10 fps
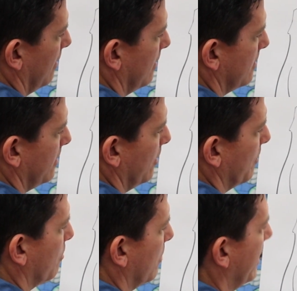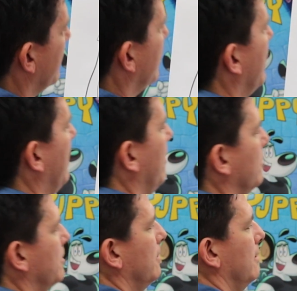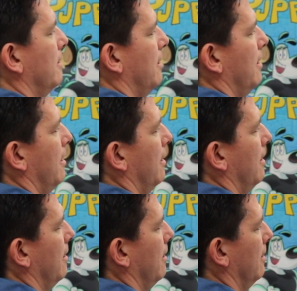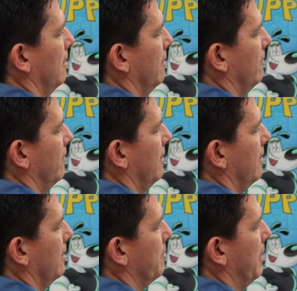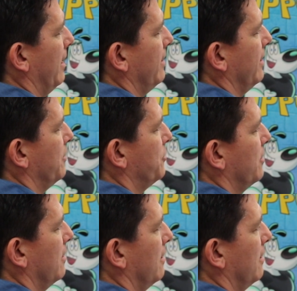is they are breaking out of the bondage